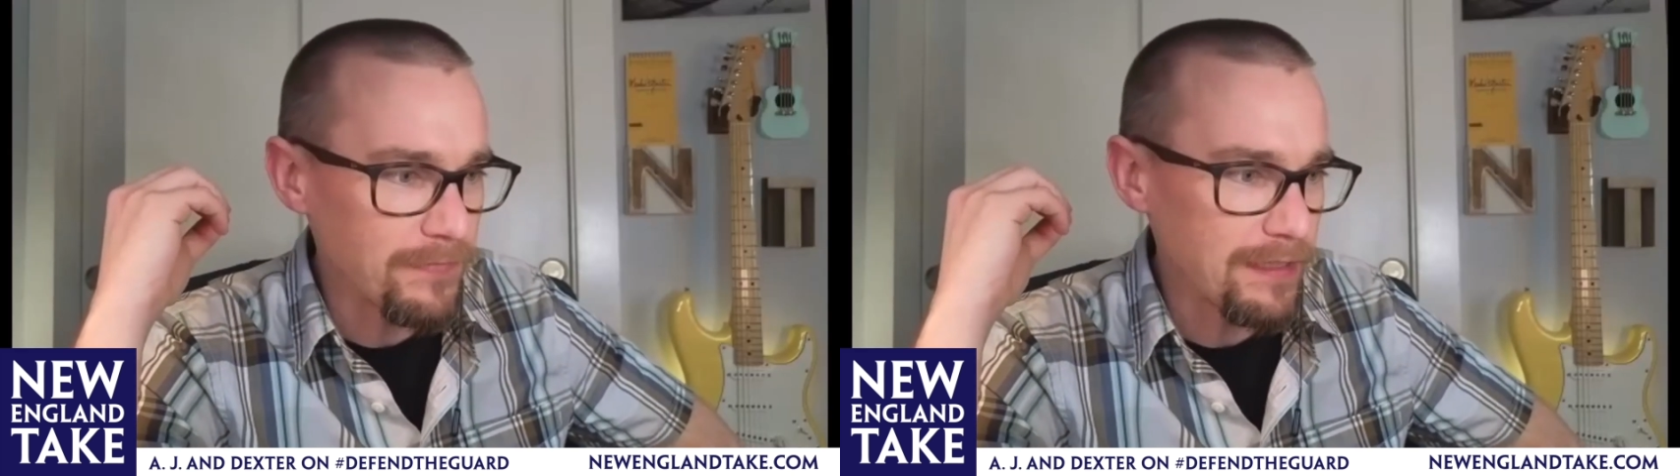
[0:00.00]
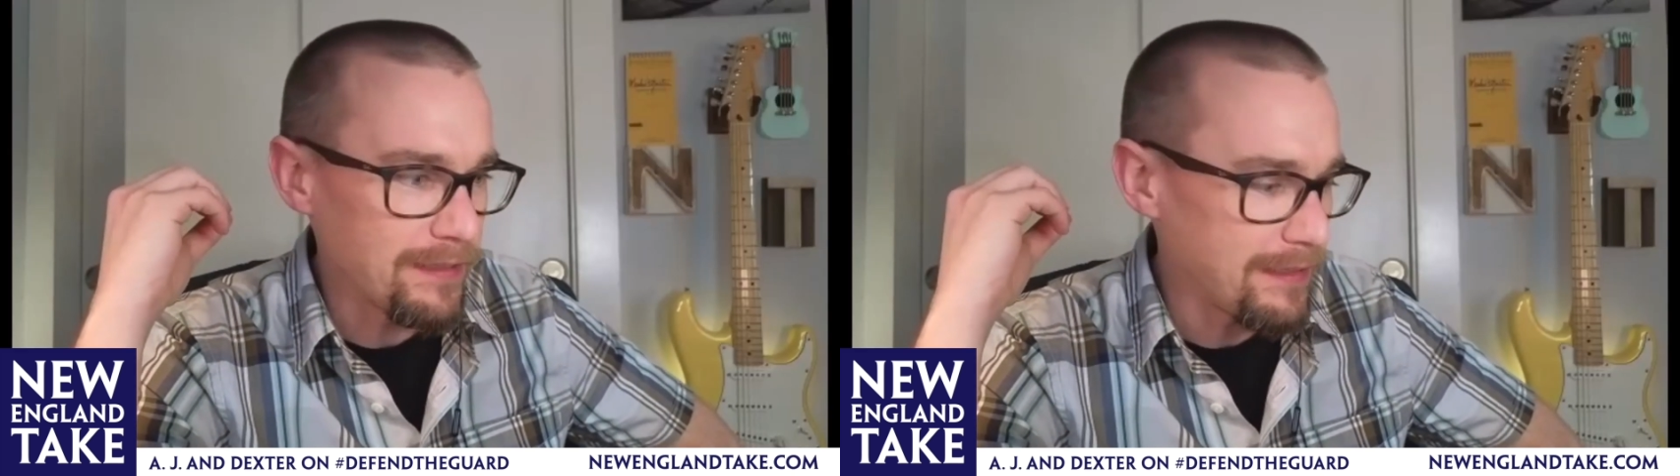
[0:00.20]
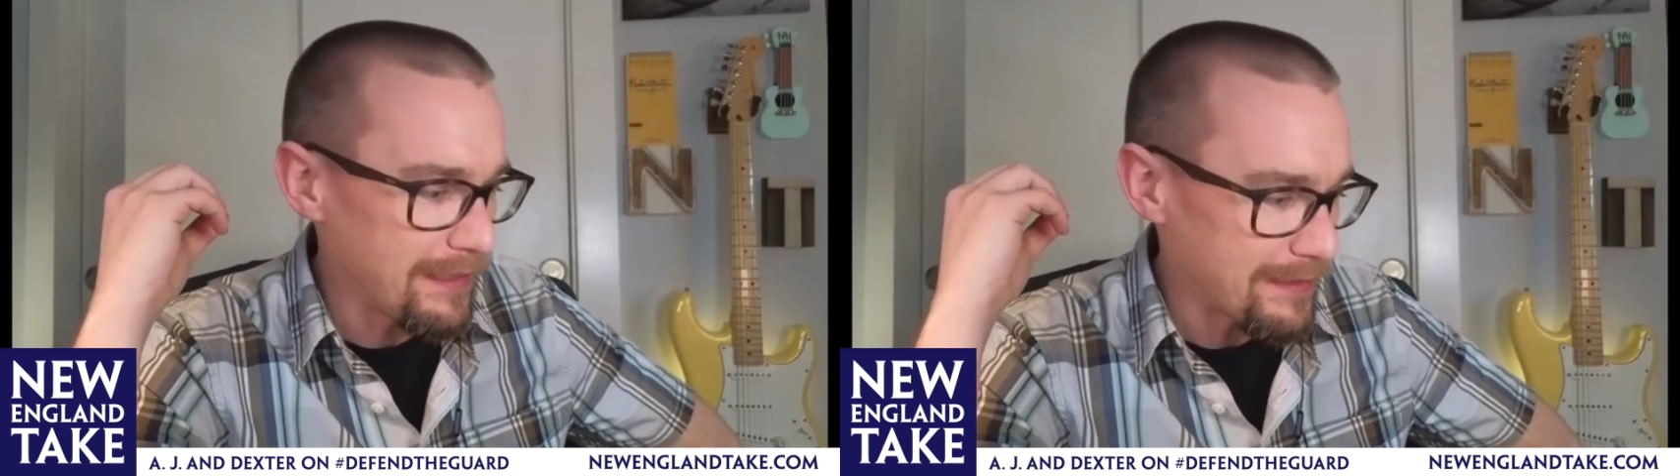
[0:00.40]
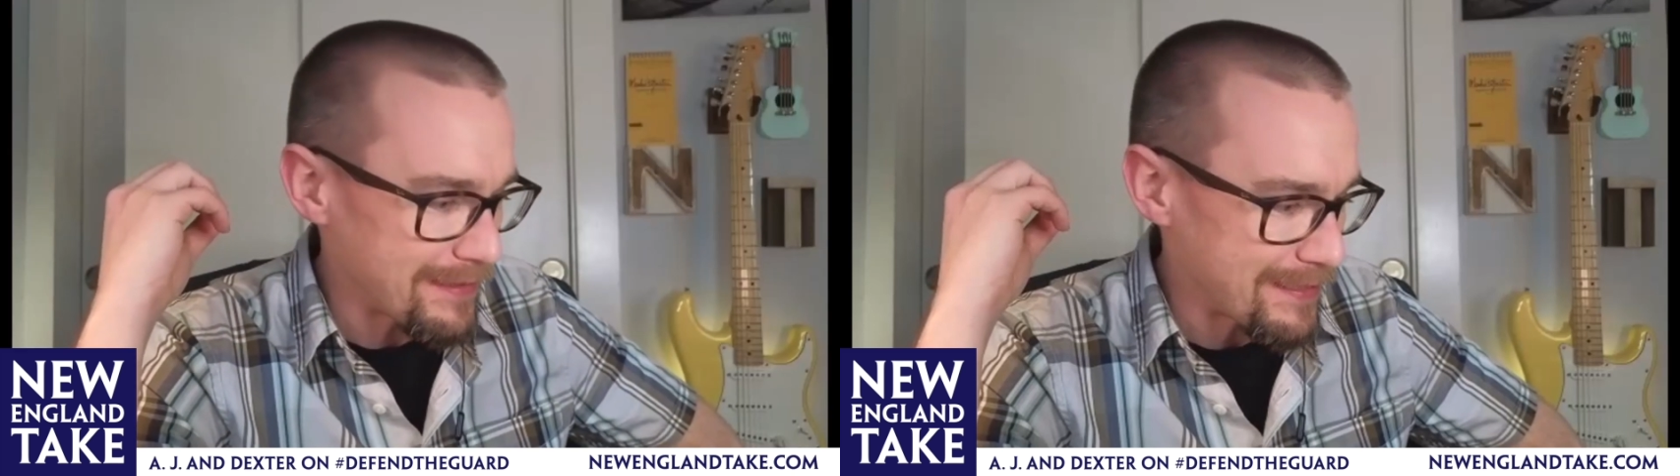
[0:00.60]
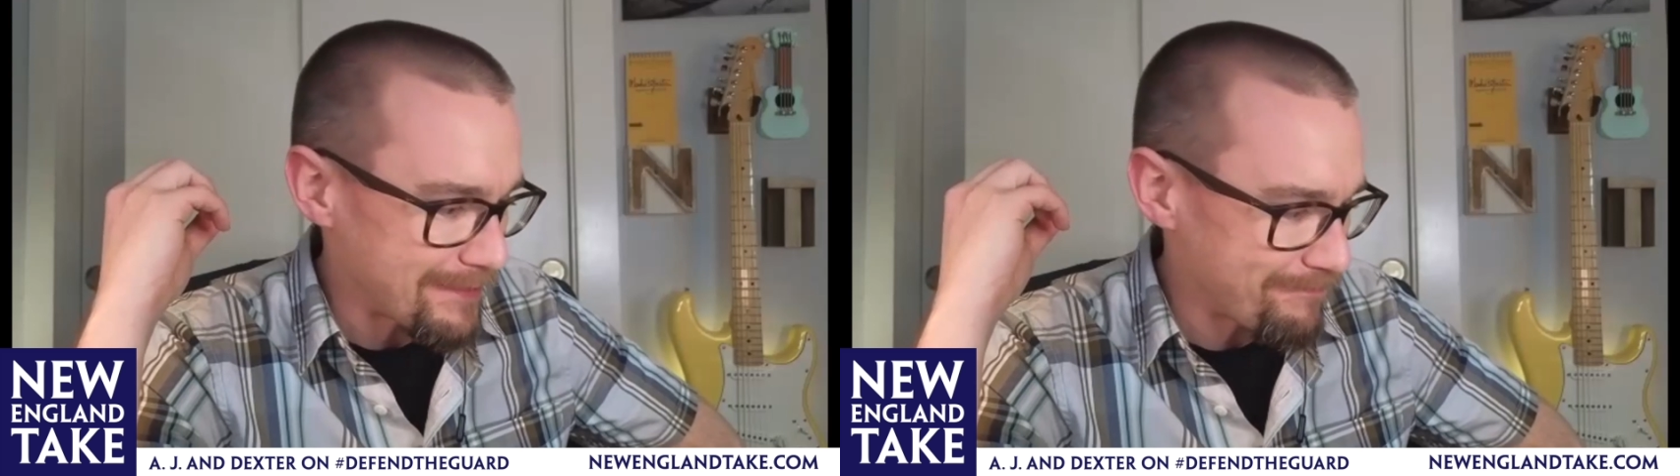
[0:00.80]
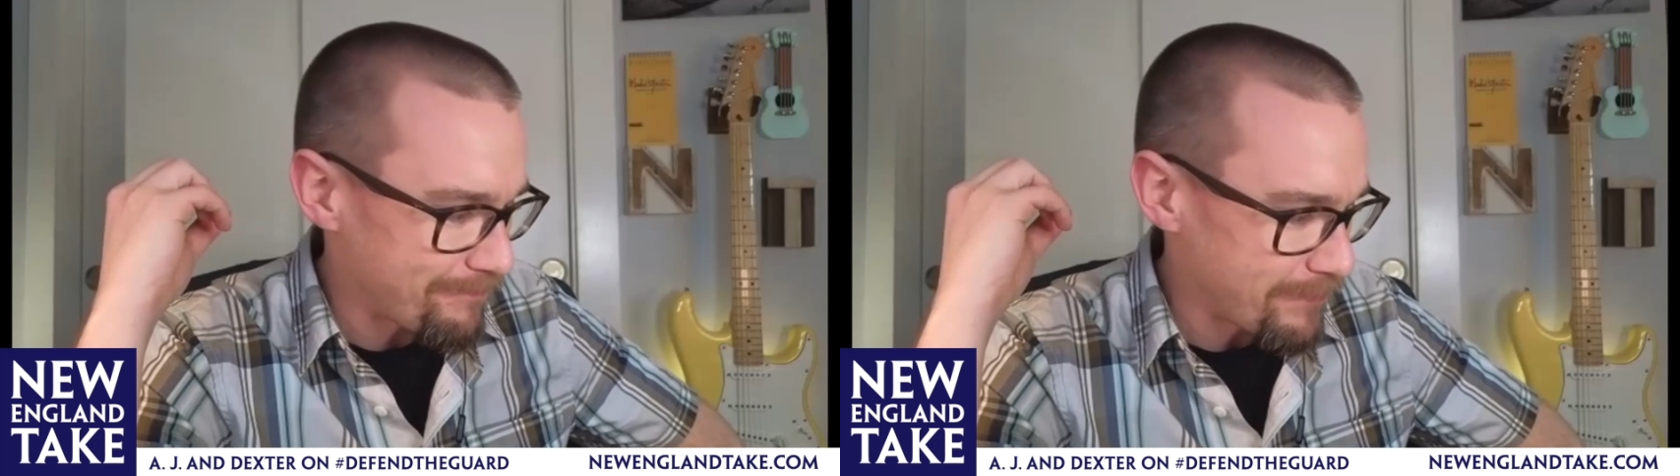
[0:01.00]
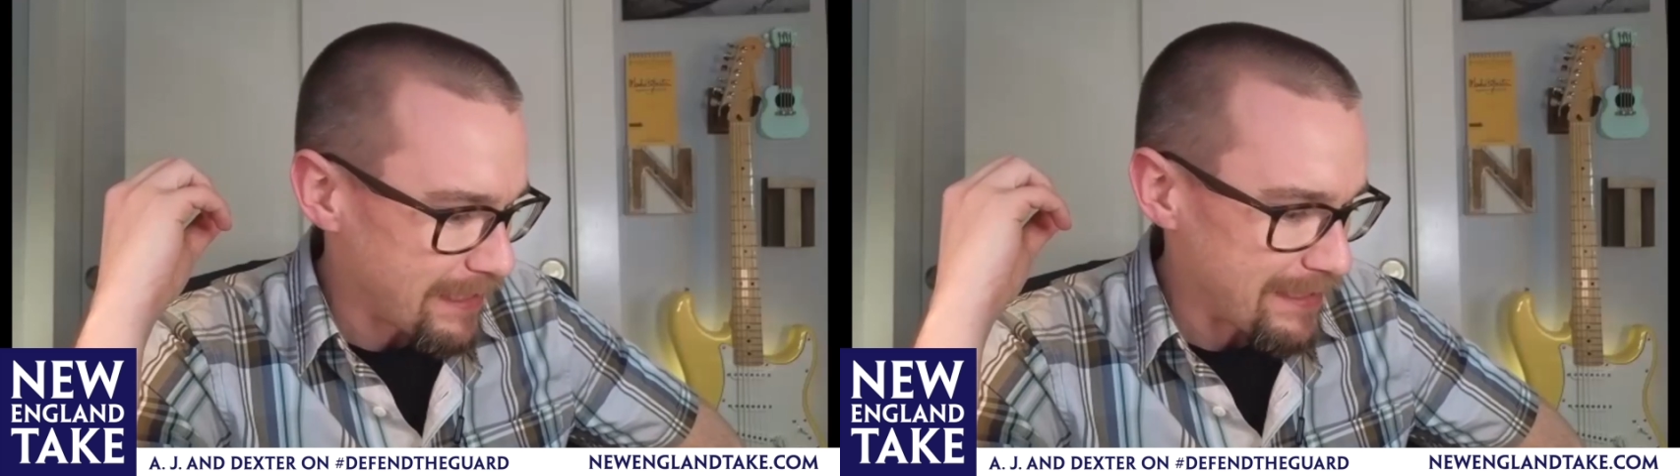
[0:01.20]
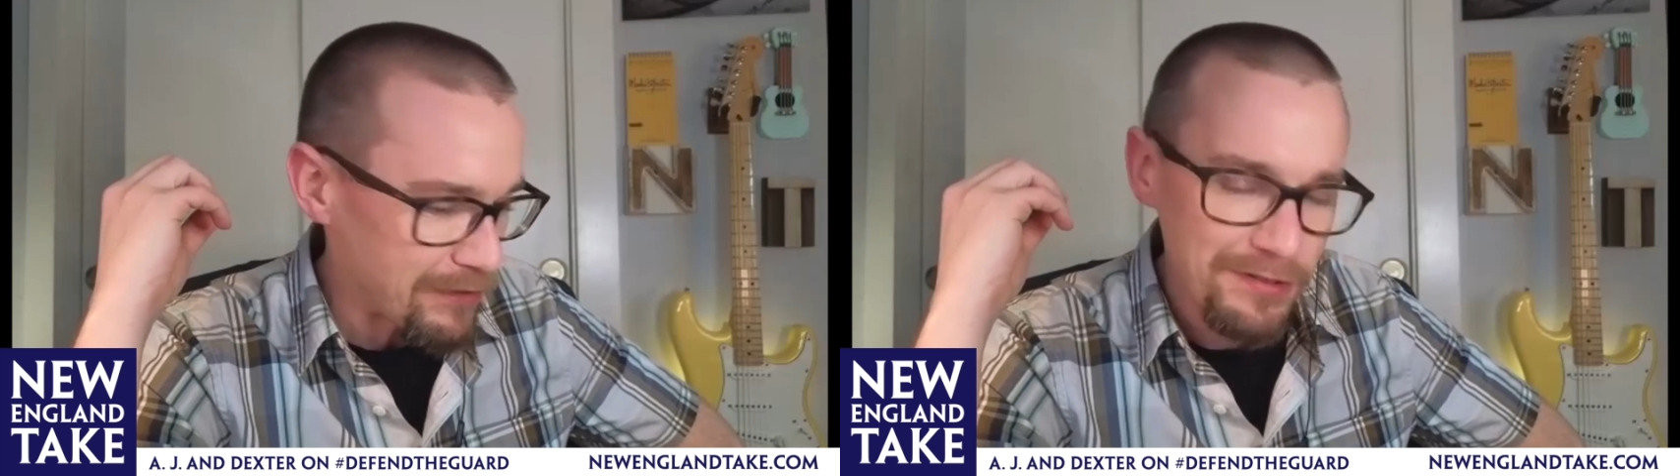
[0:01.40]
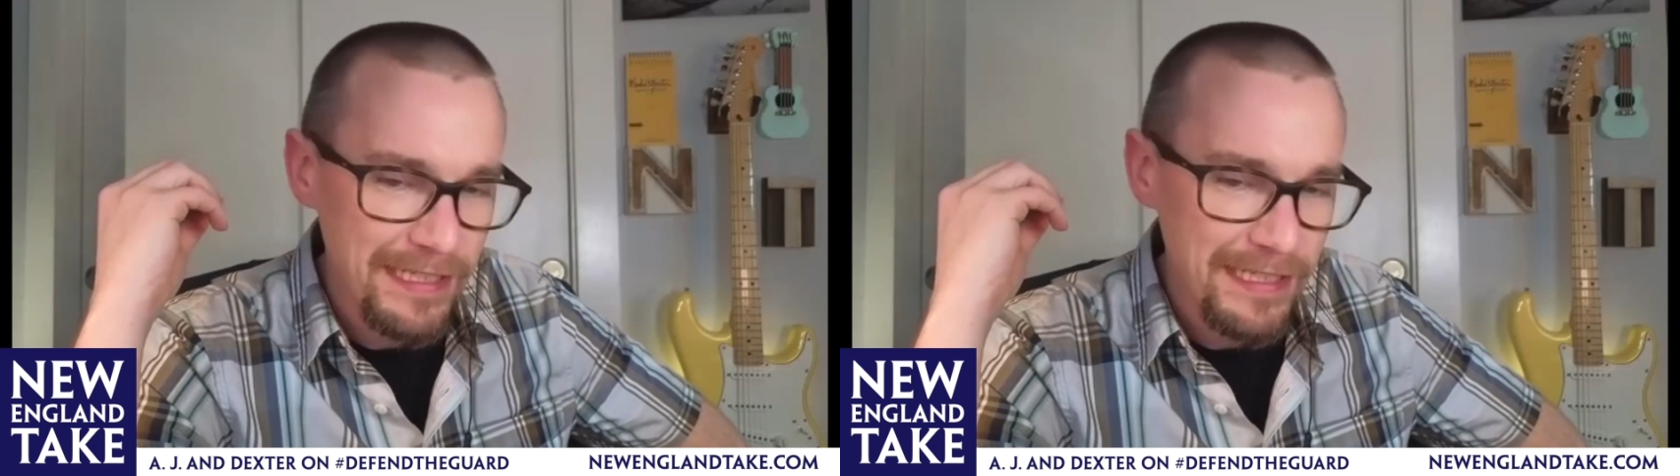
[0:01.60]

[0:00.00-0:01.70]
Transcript: It goes